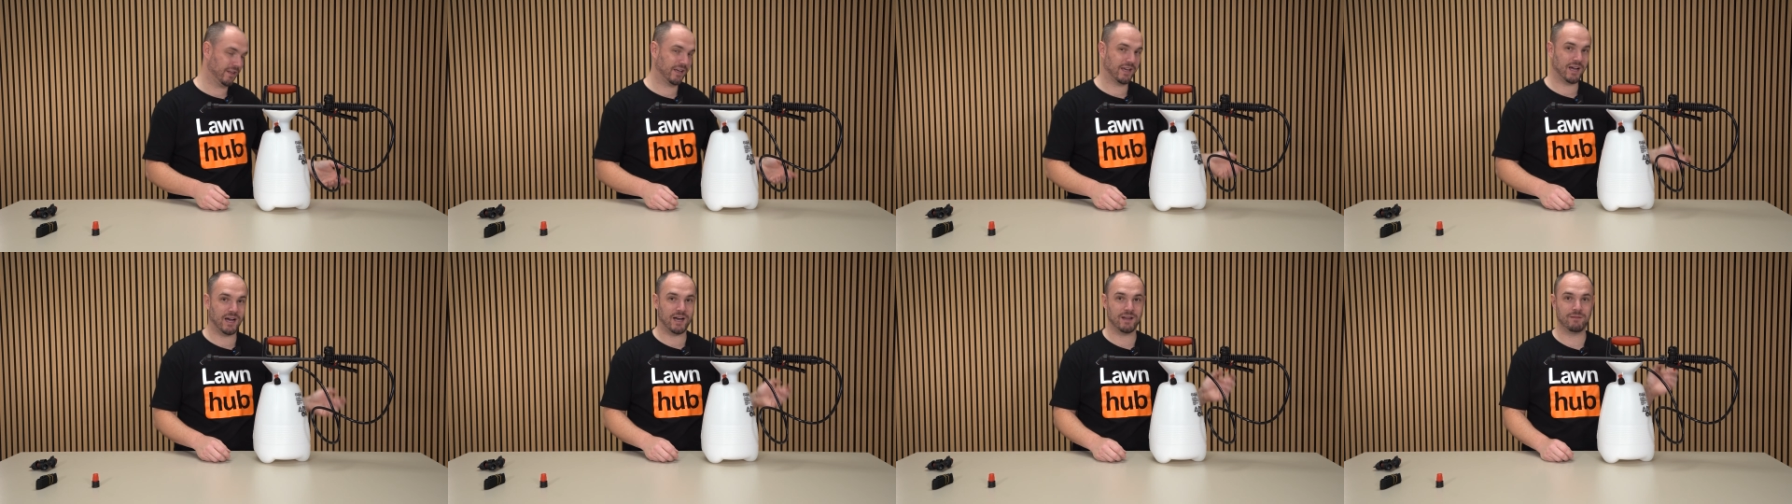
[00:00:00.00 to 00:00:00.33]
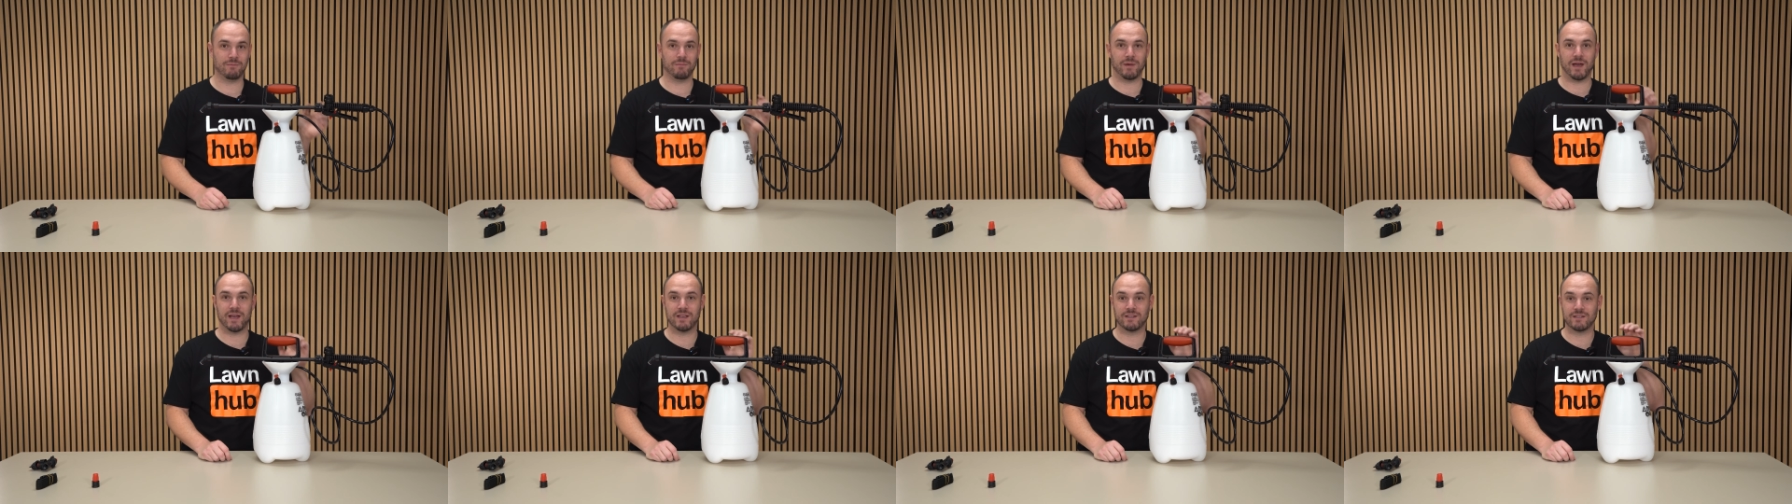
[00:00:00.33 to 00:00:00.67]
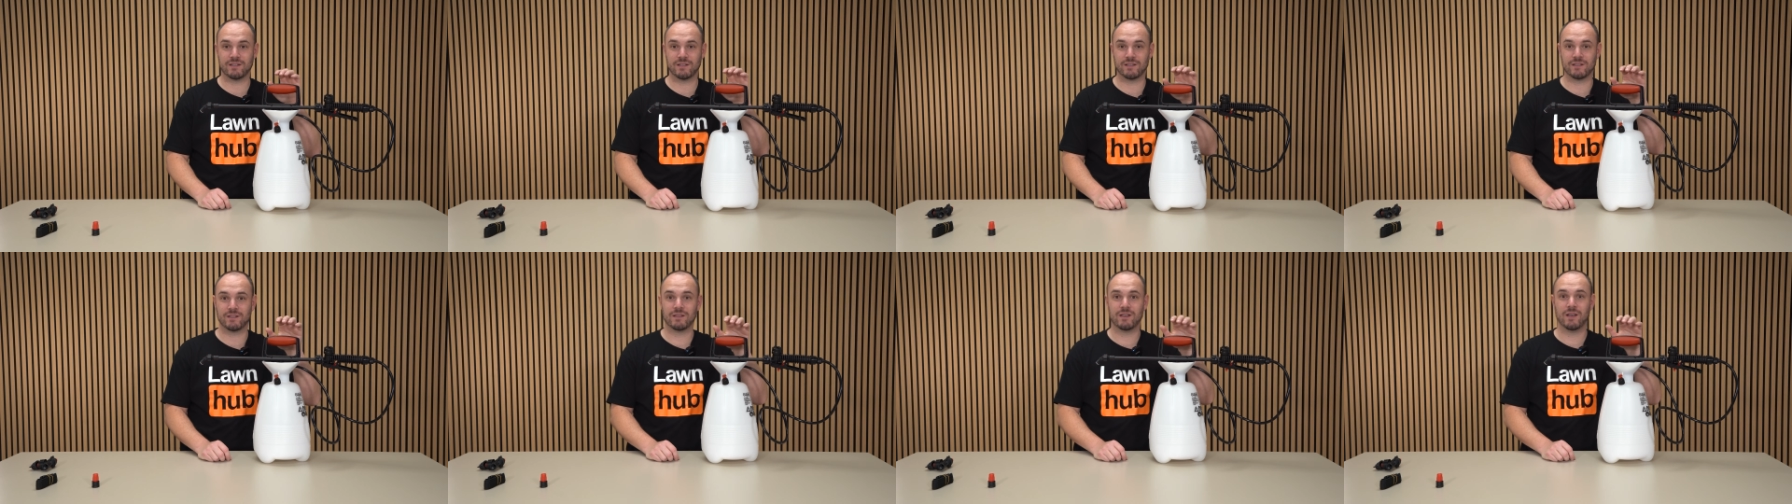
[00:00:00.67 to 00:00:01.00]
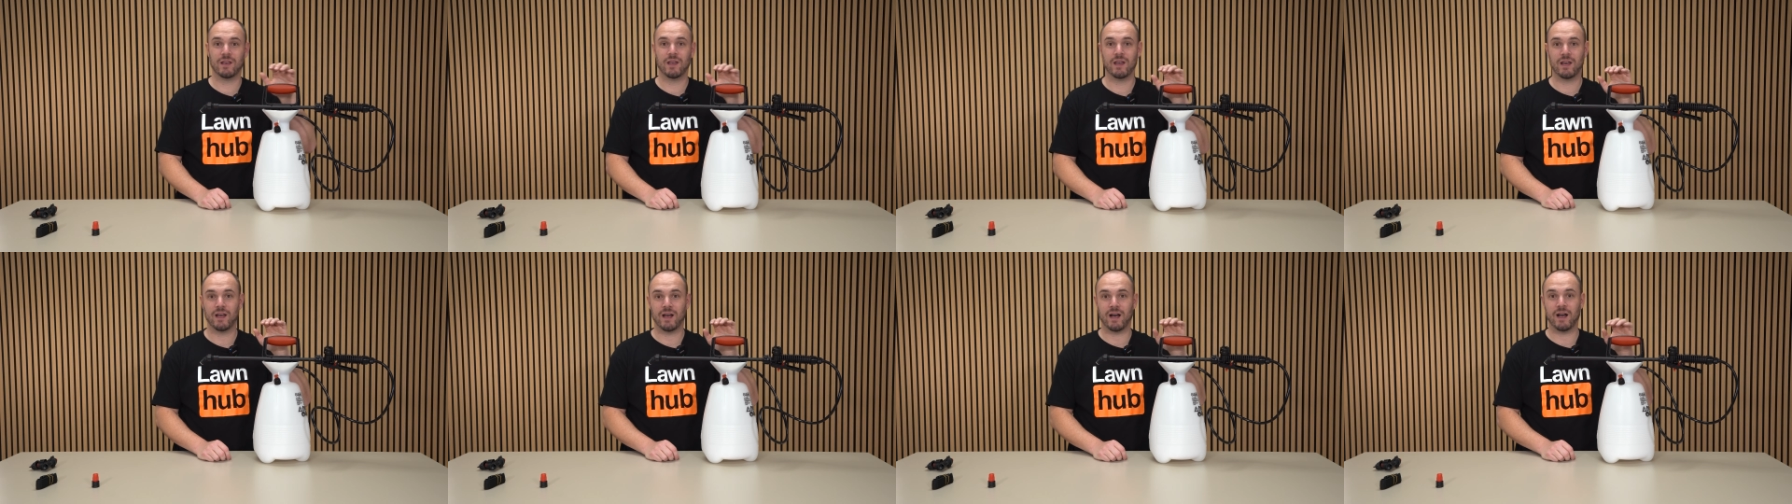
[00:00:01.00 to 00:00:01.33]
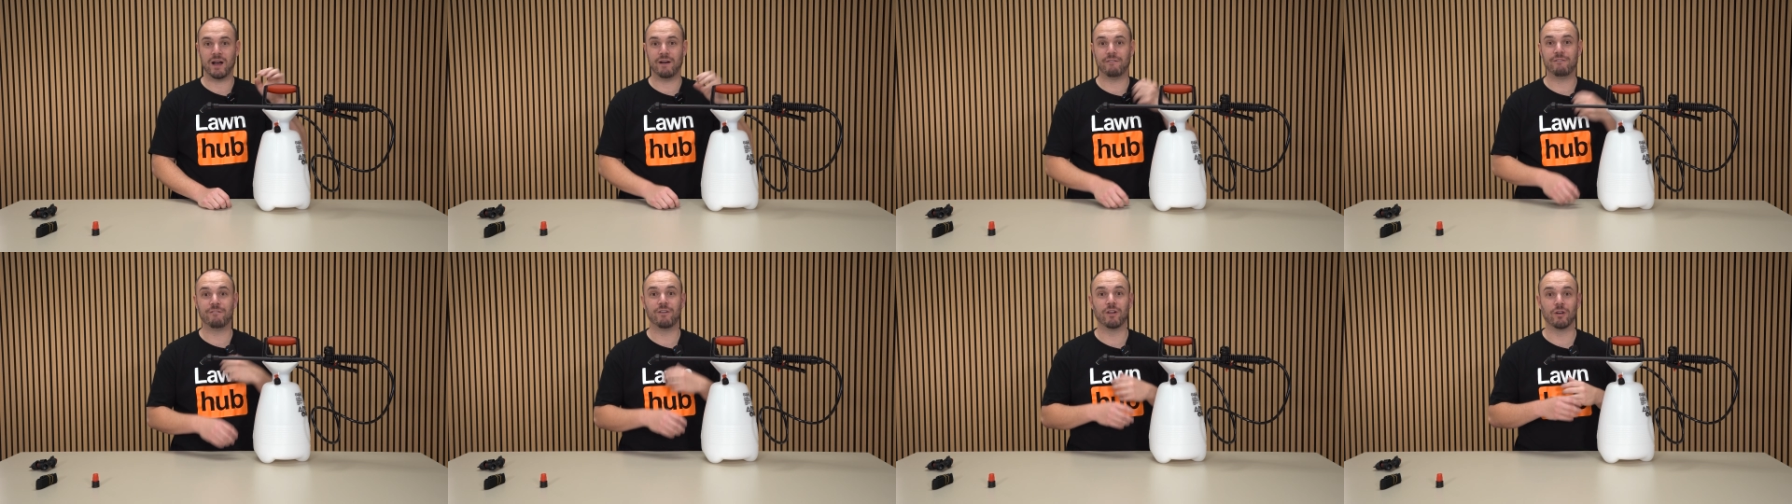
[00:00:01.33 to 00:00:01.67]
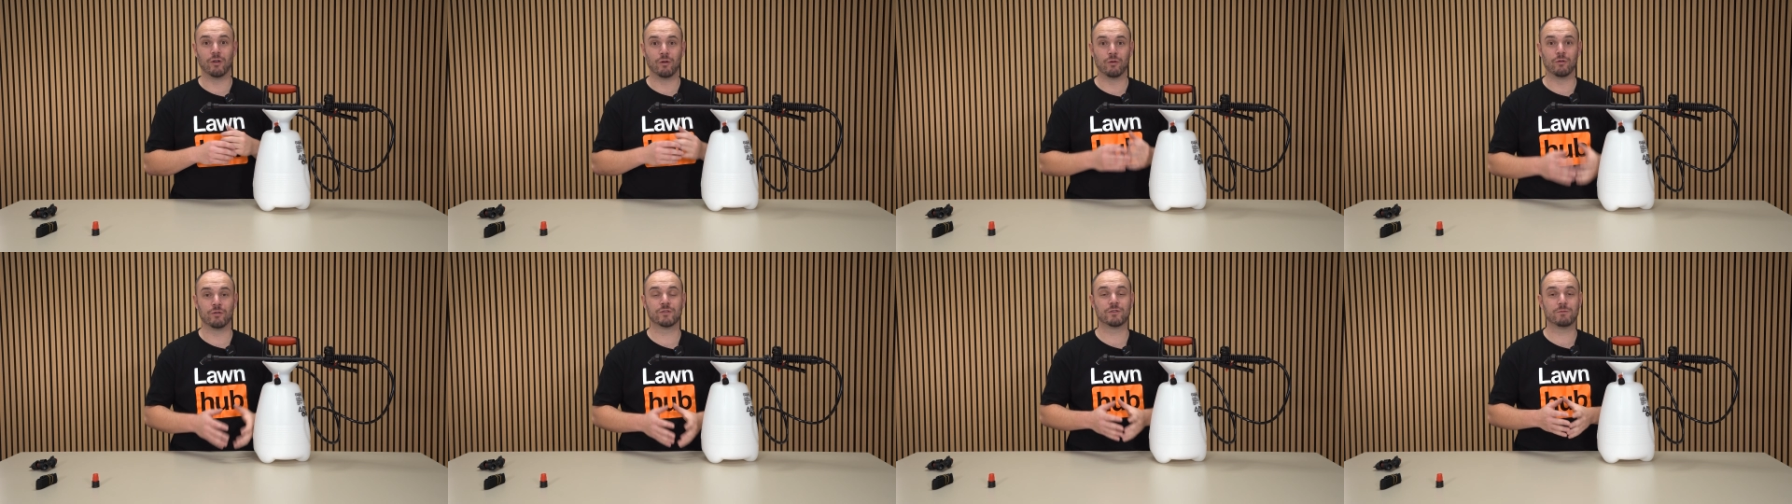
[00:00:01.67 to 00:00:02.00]
Garden Basics. For
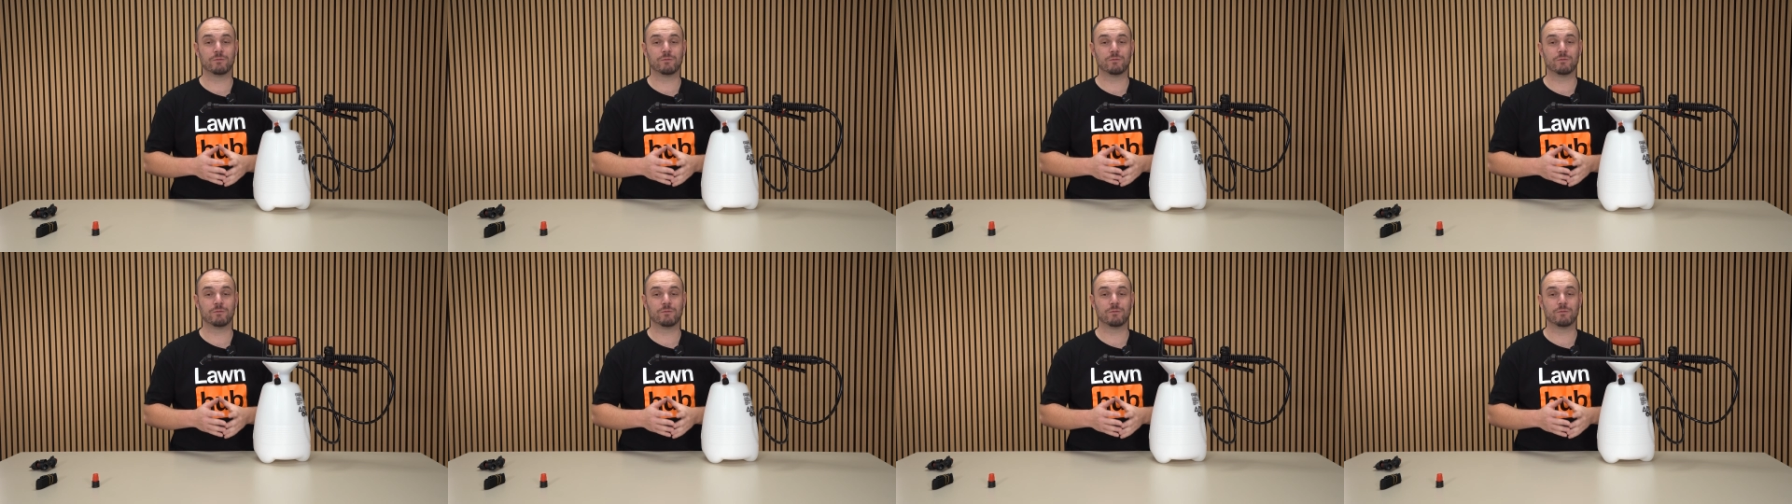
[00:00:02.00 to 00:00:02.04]
lawn